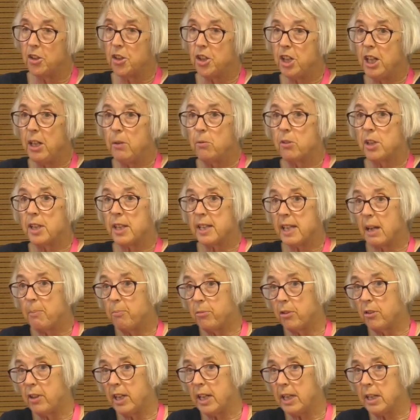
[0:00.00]
She was
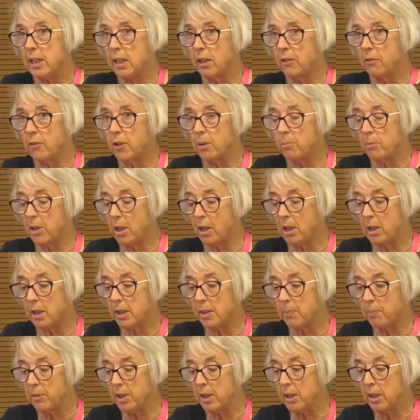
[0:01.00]
separating from her
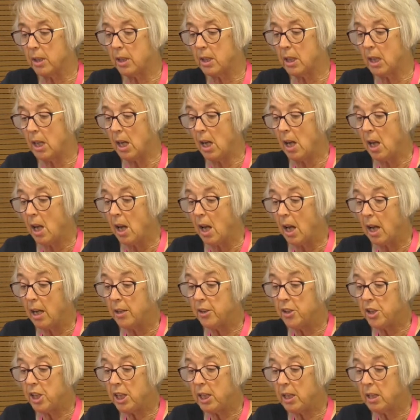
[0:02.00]
husband,
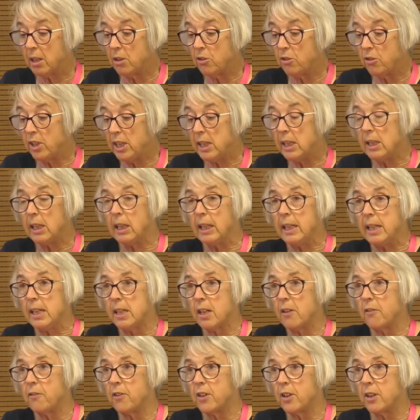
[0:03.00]
and she had recently
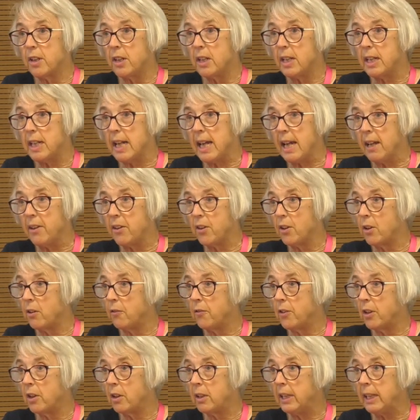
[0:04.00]
suffered the death
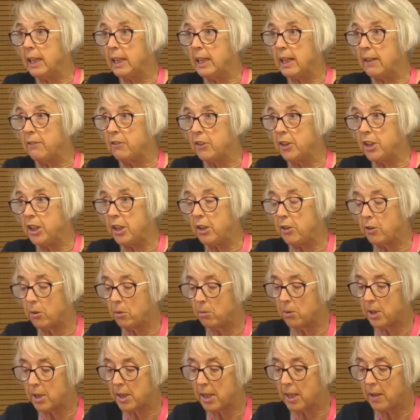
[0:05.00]
of her
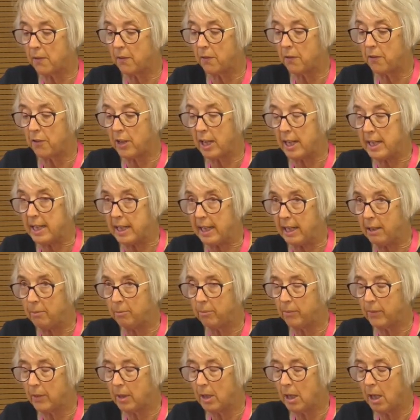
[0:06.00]
11-year-old son, Freddie.
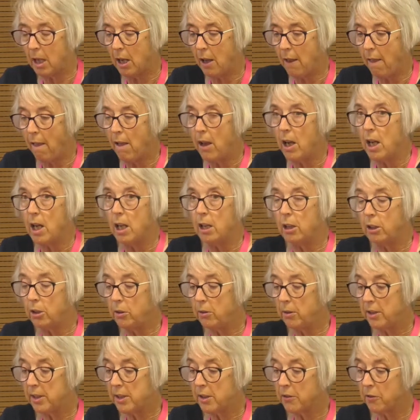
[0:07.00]

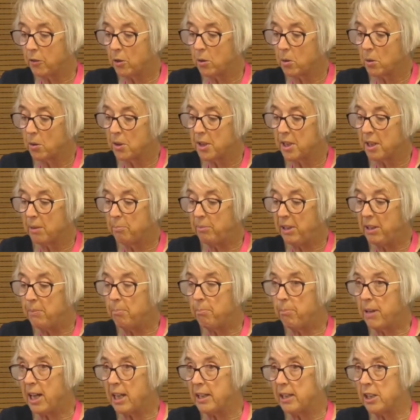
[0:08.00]
Louis, of course, had been
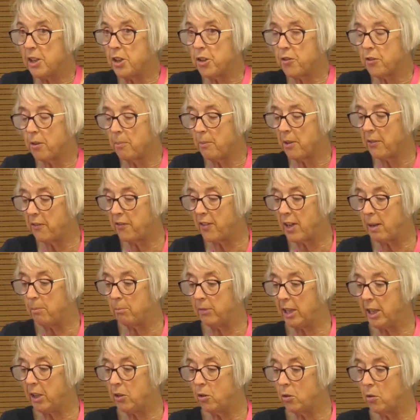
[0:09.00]
banished from the
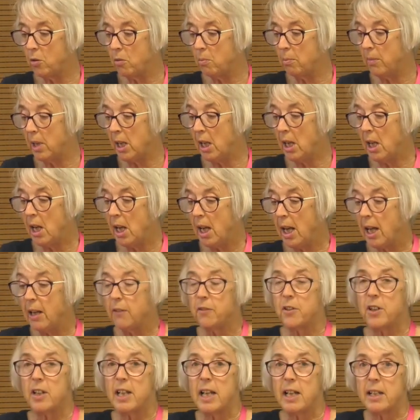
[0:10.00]
family home
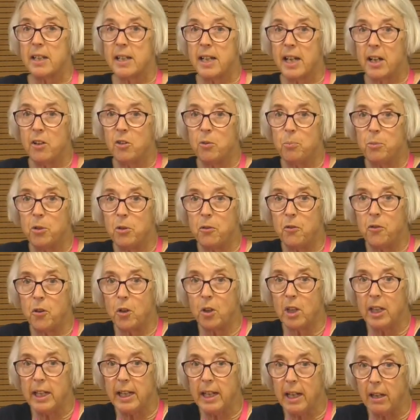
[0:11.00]
after that terrible
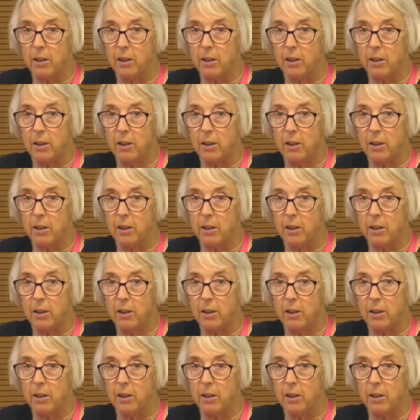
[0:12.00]
falling